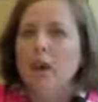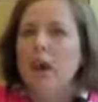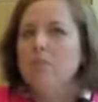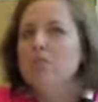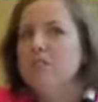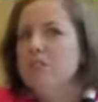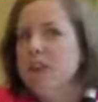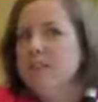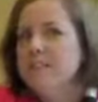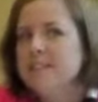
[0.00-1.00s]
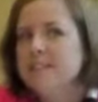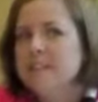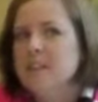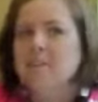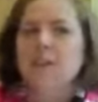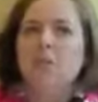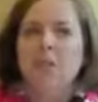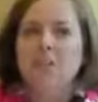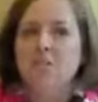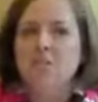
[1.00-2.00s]
I'm just going to try this scene, and I think I'm
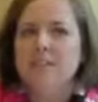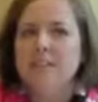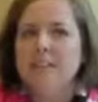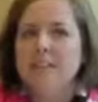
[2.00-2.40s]
going to do this